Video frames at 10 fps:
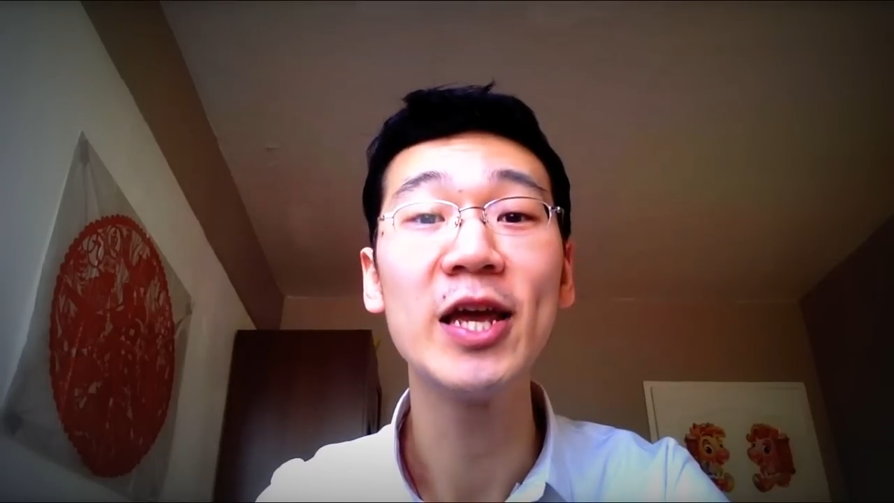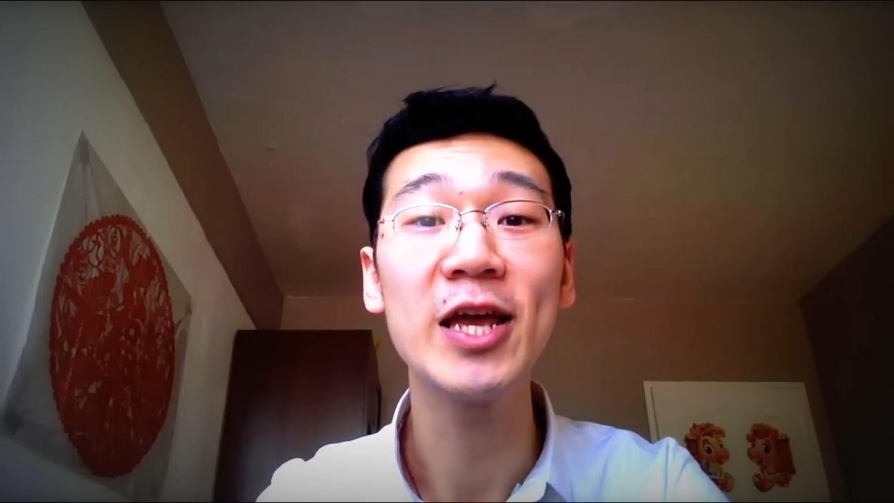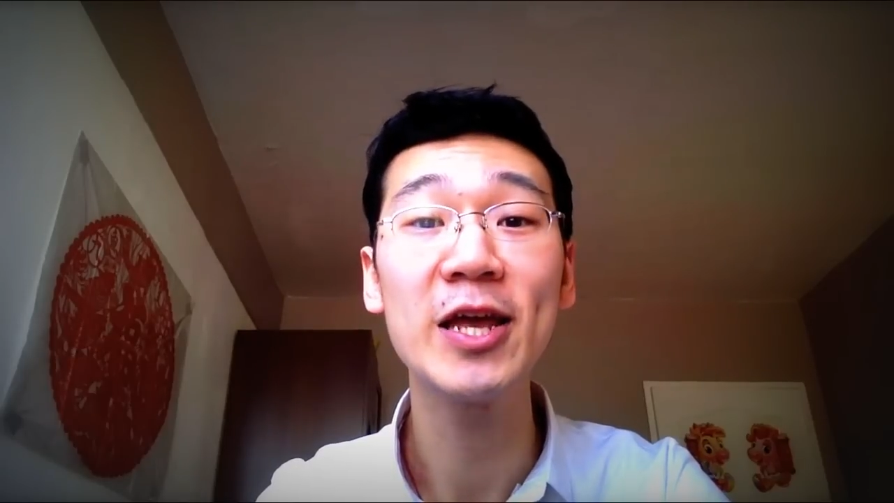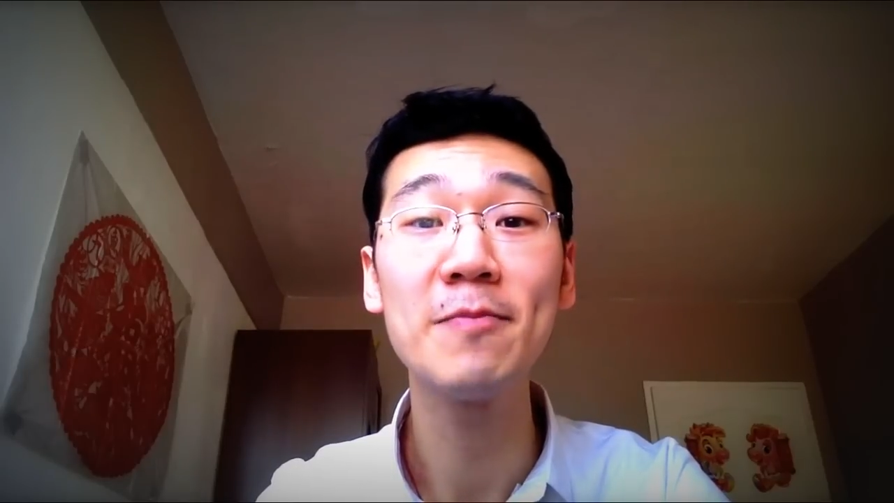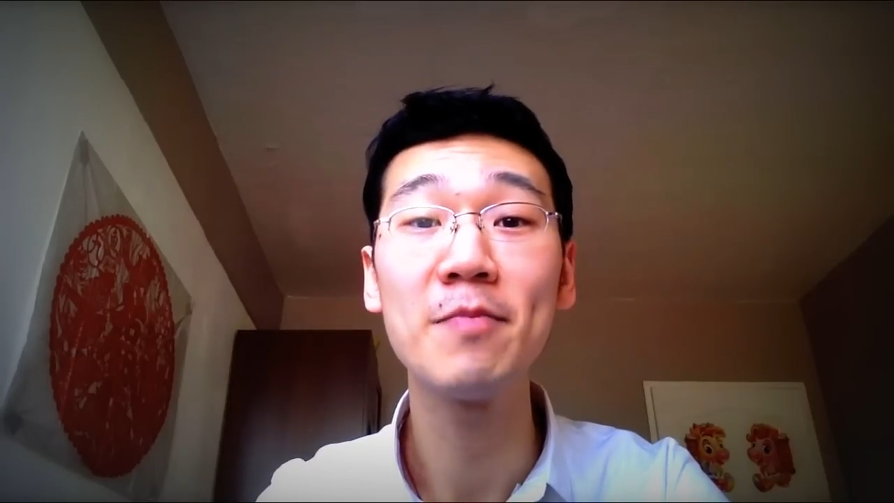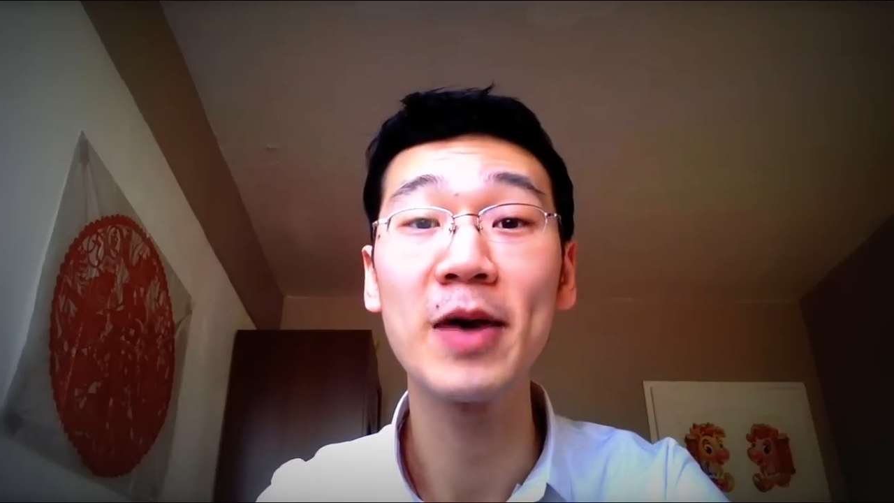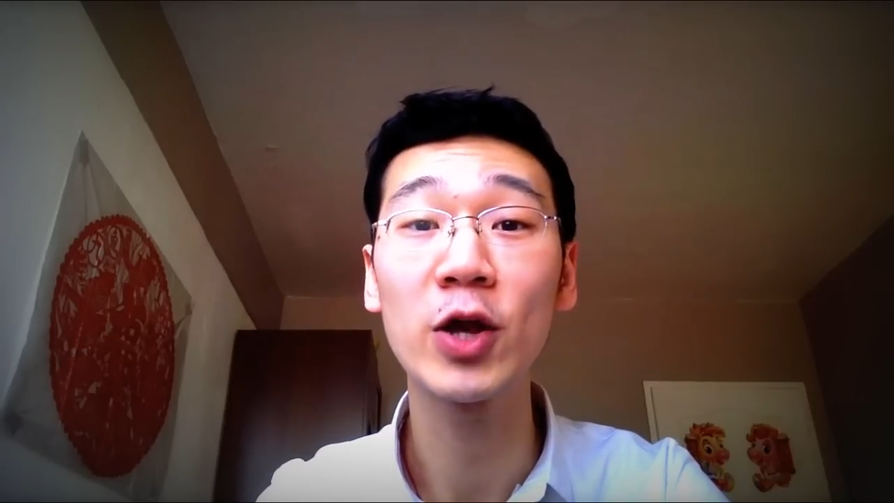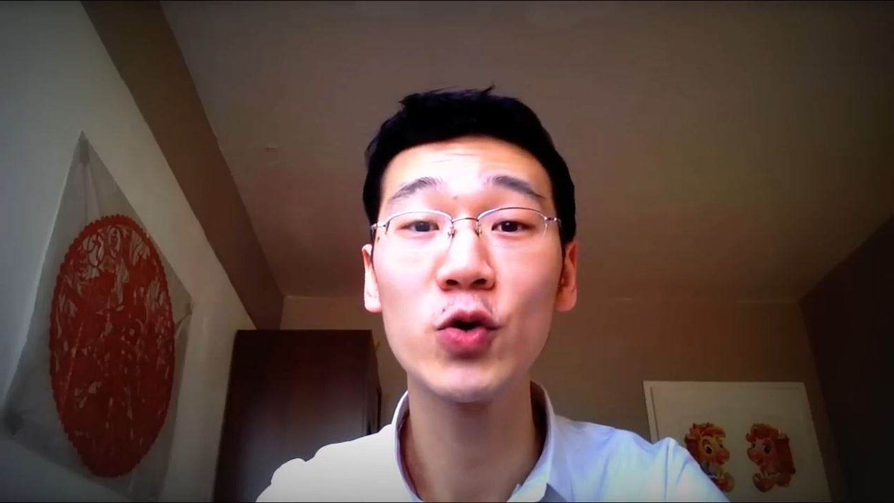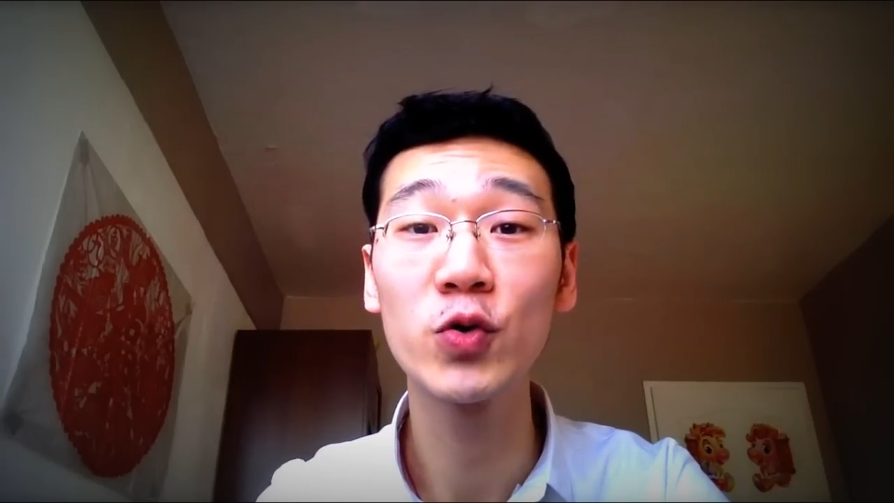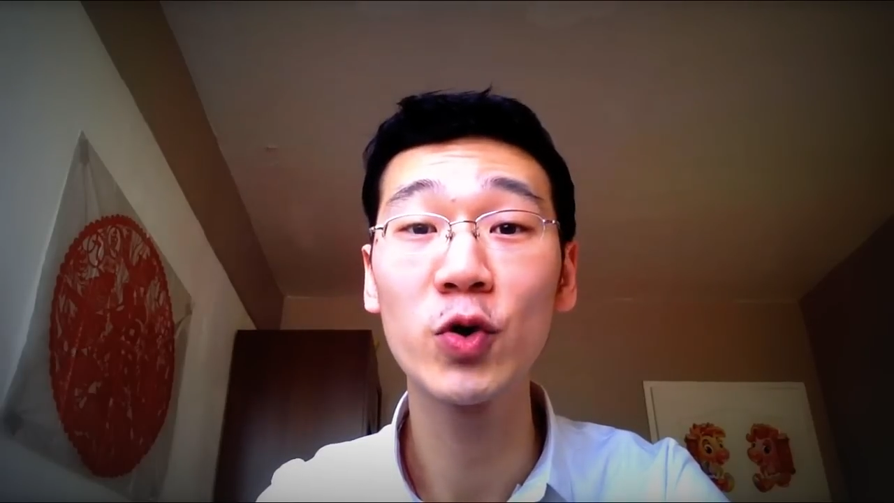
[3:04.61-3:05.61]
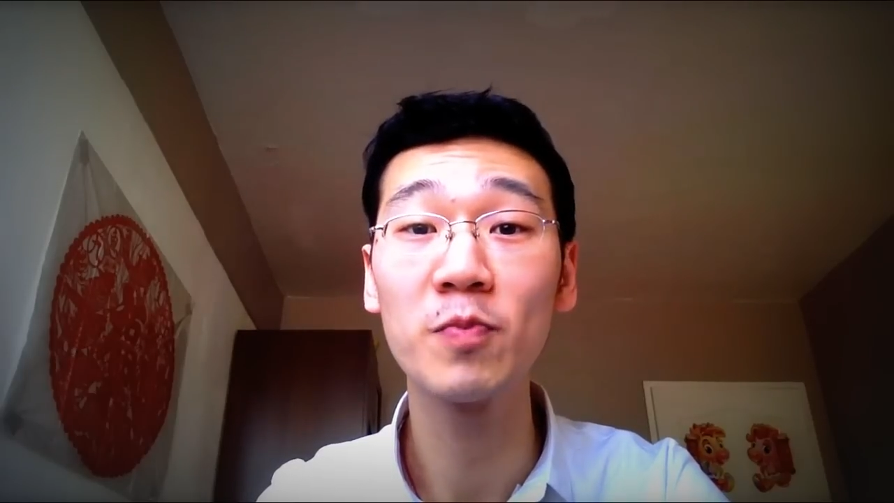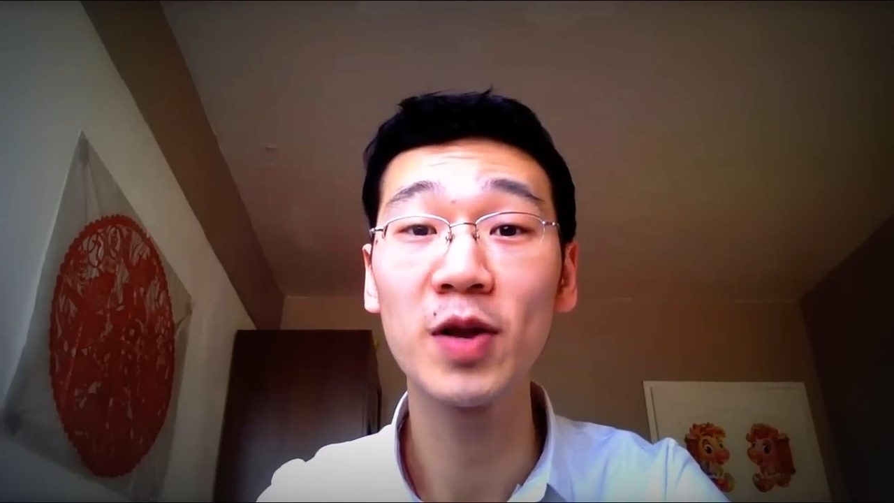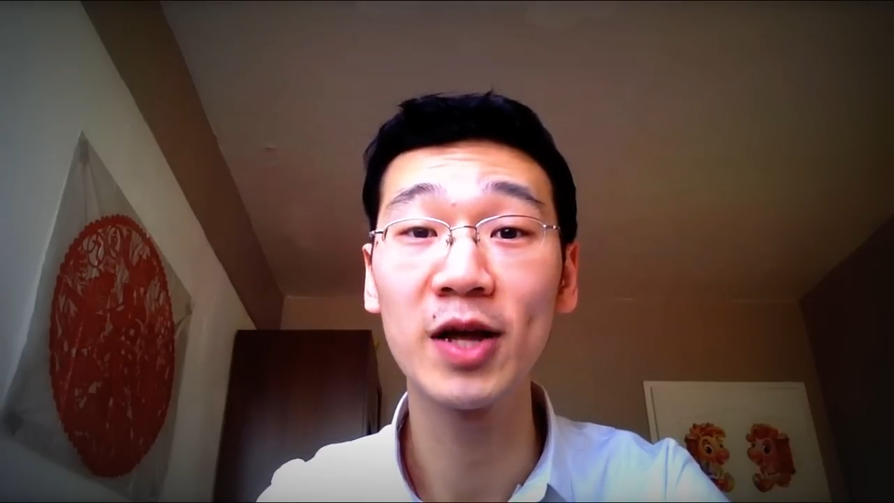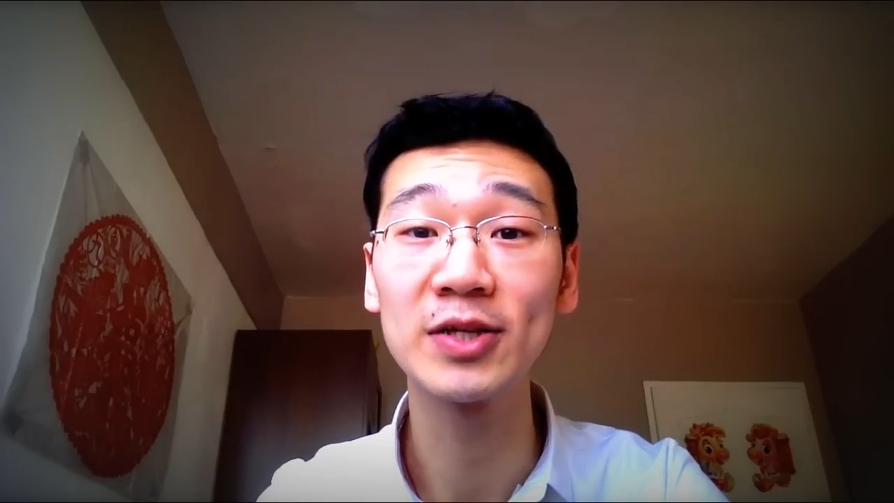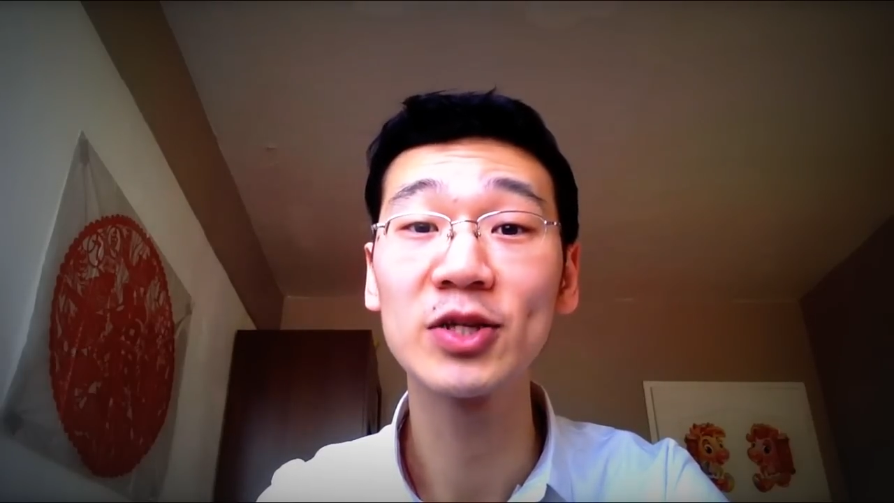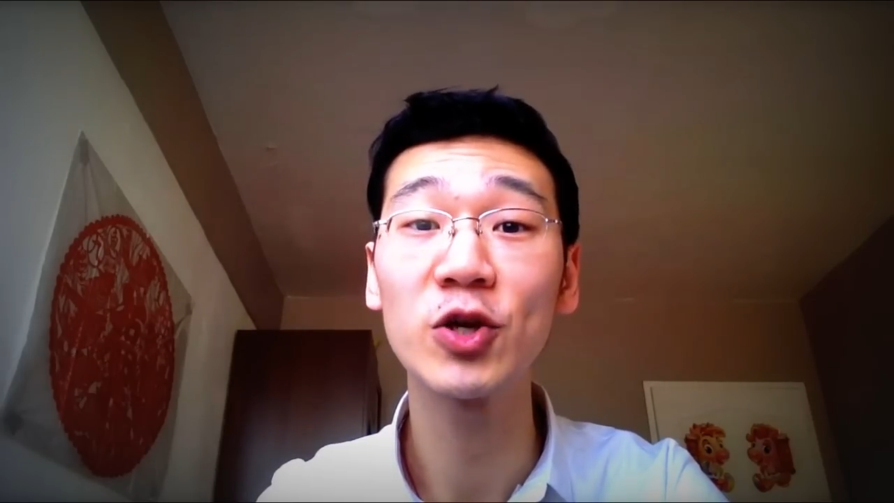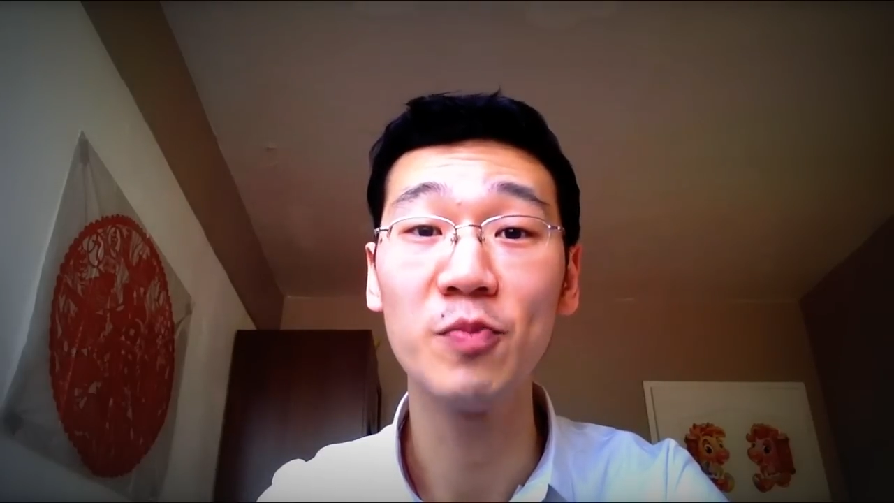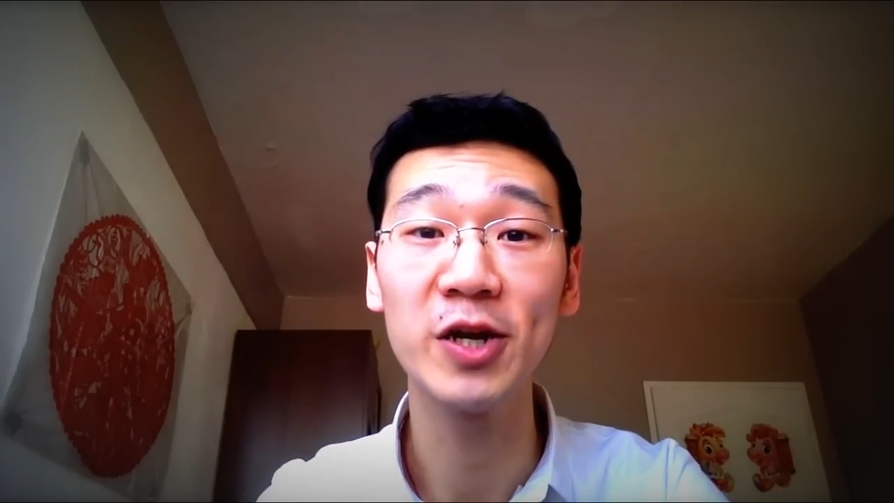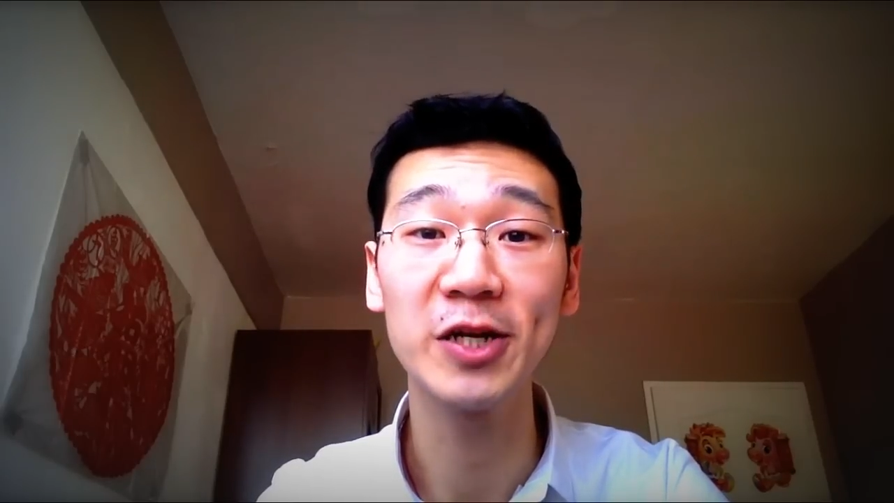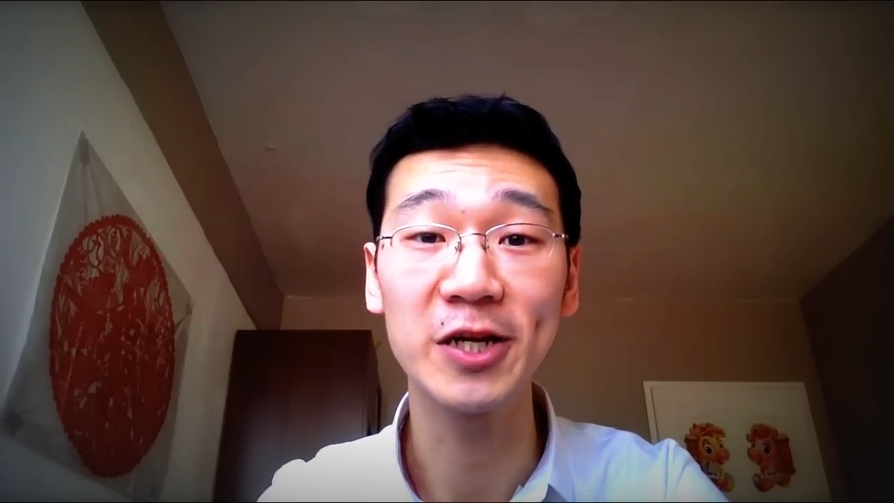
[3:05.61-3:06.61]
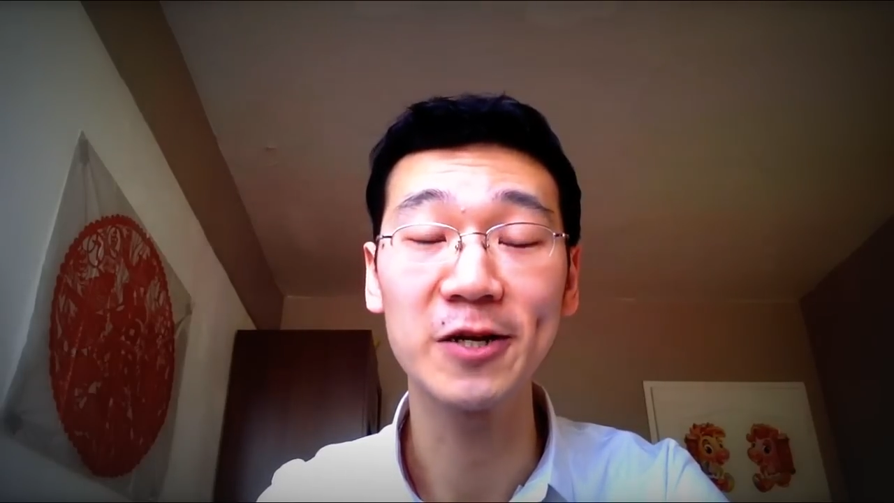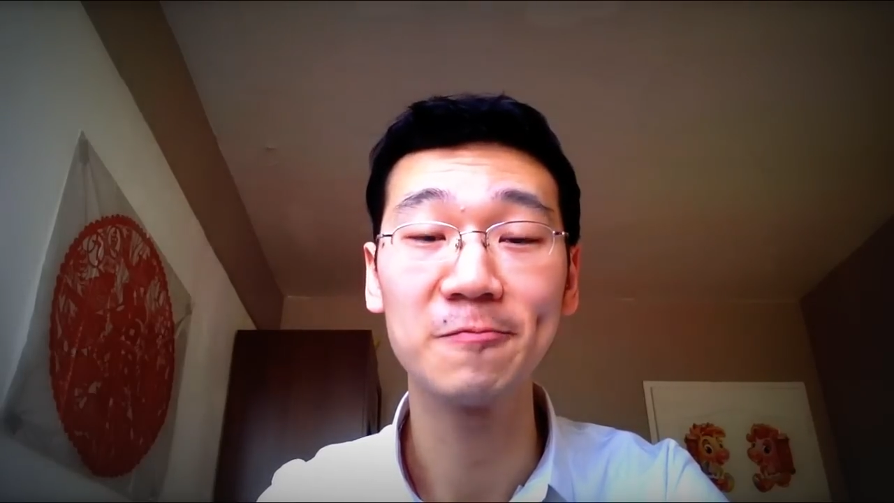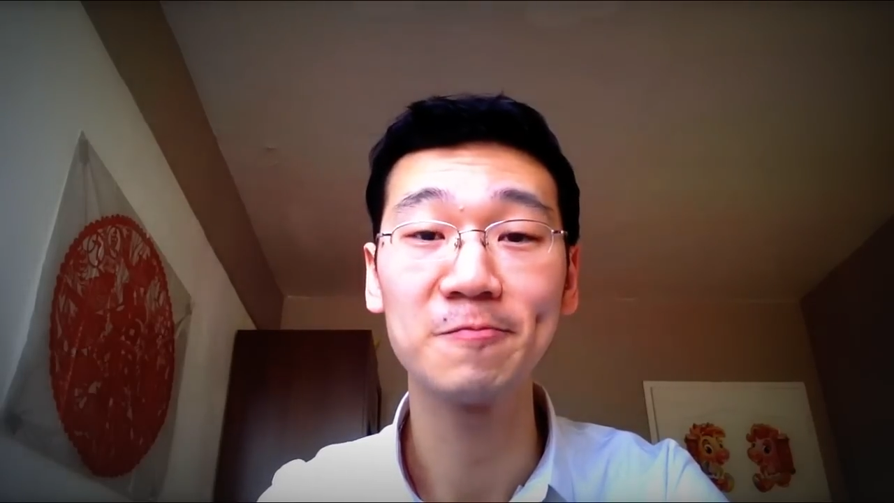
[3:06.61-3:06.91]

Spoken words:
in my Google+ community.